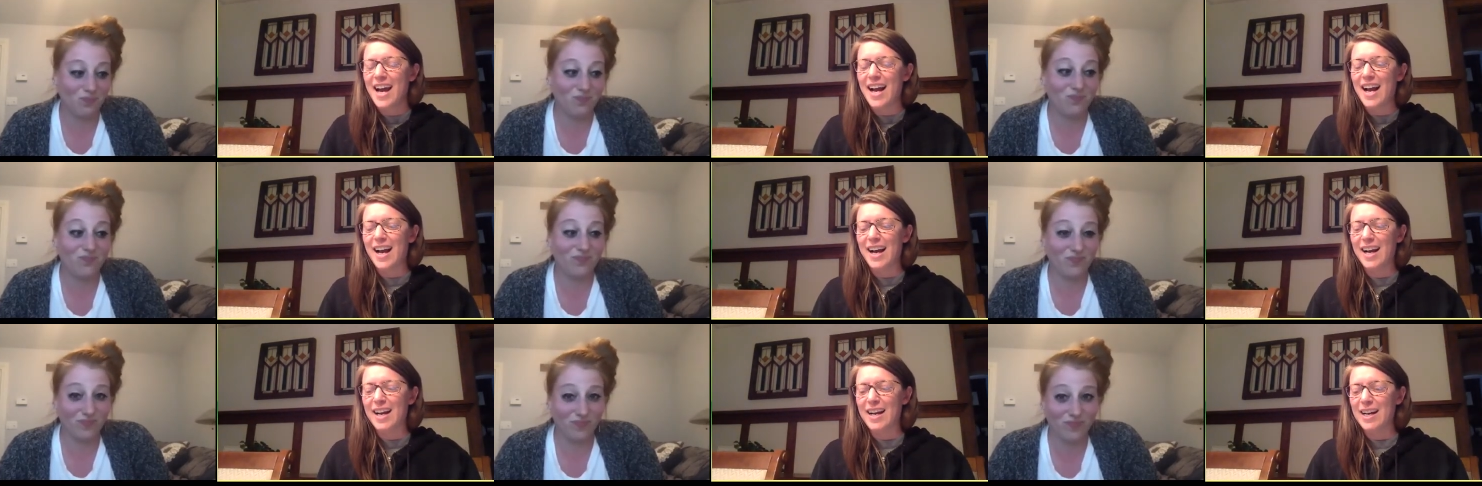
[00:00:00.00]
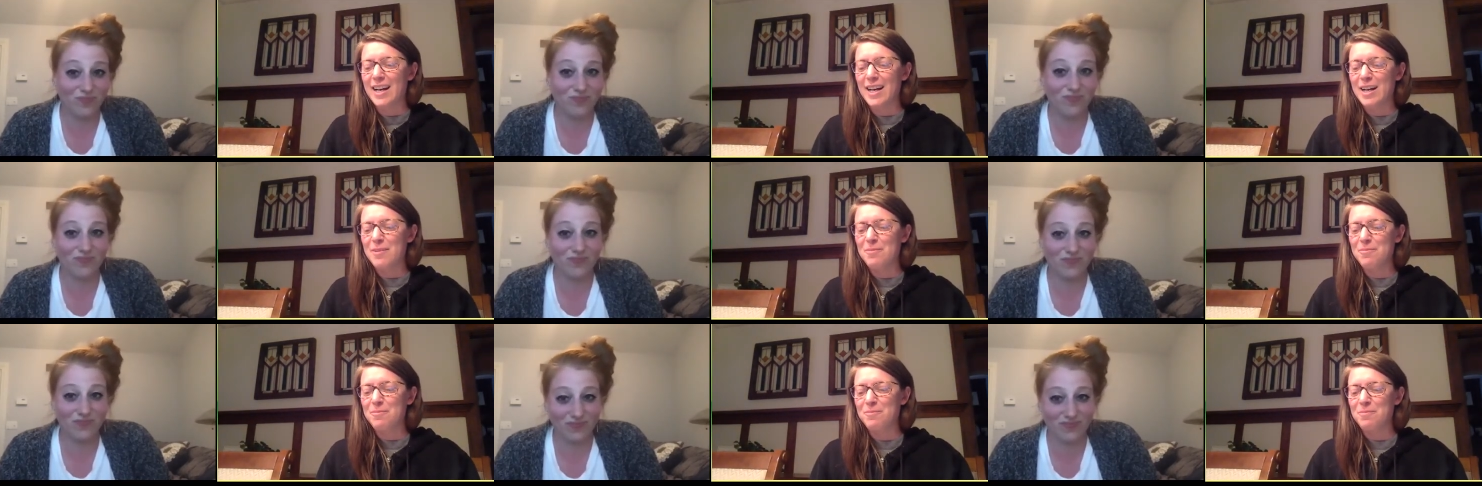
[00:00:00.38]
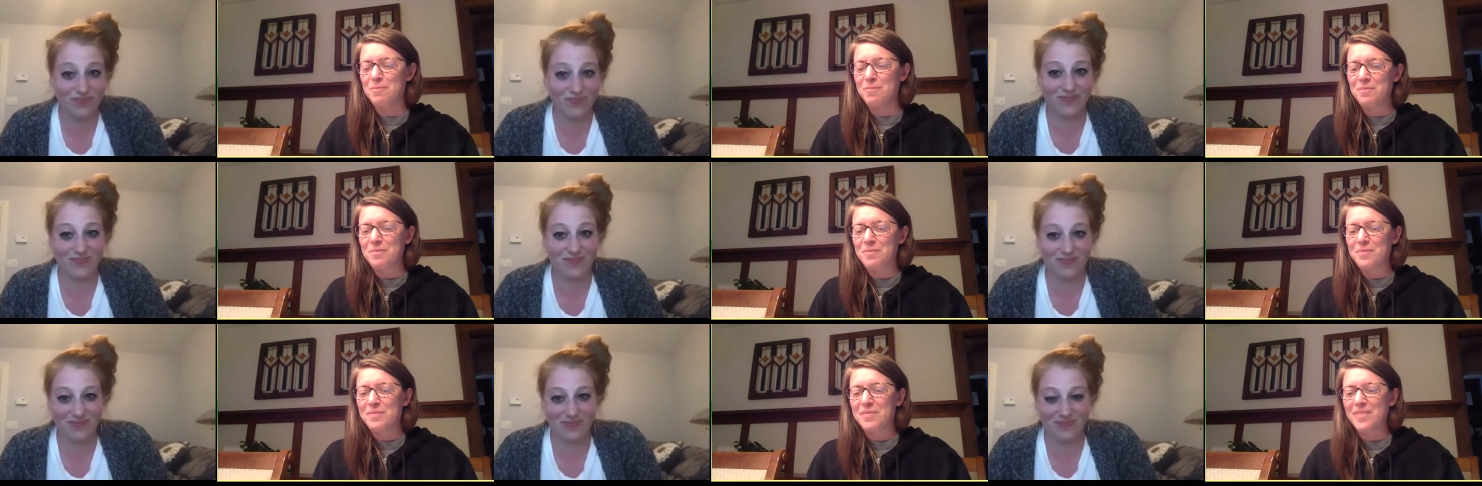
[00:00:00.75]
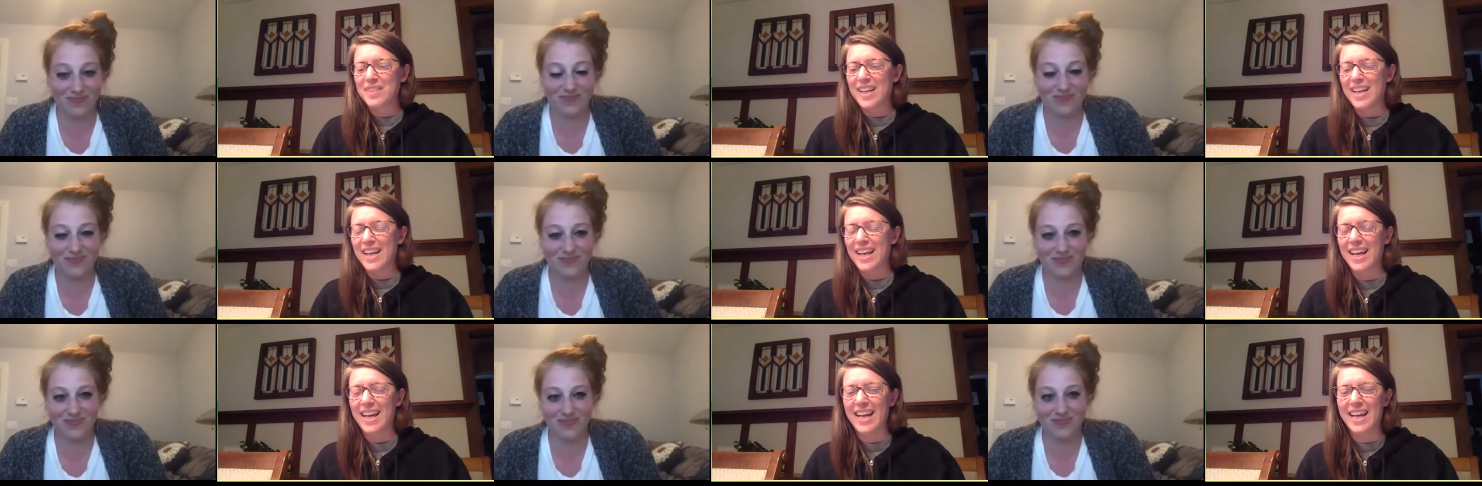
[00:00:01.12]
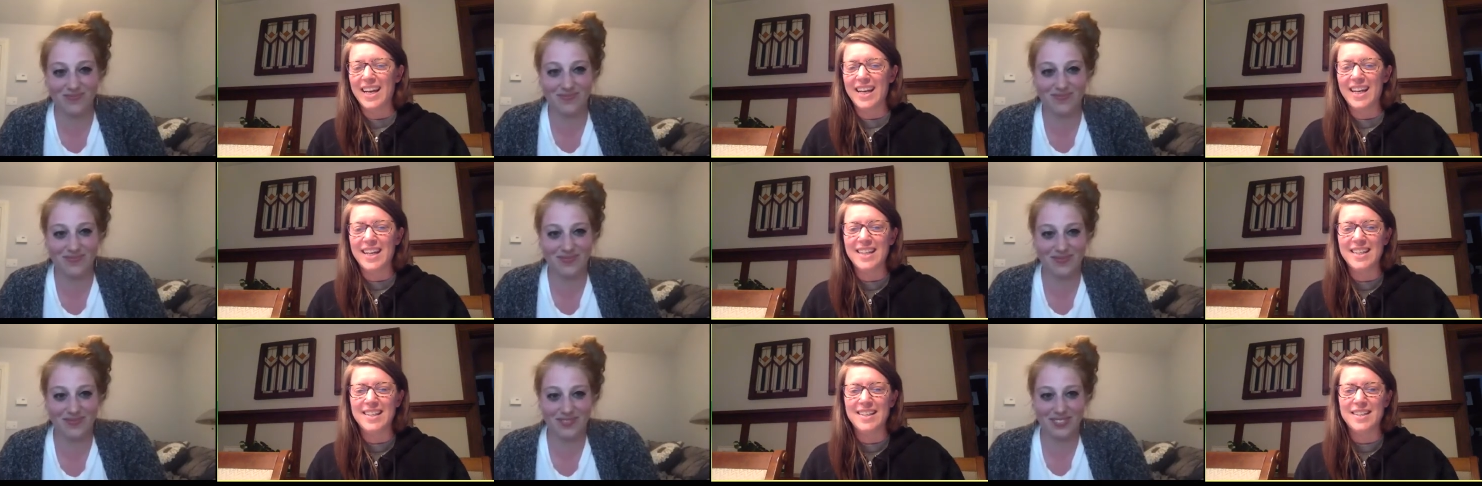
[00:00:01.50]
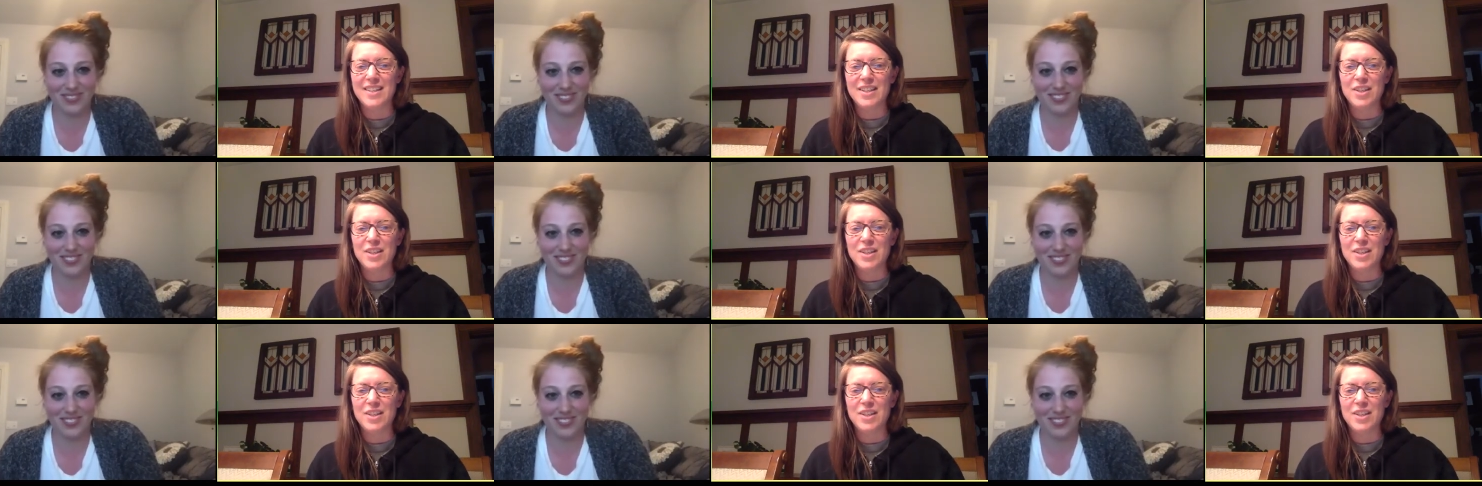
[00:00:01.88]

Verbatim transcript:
Speaker 1: Um, and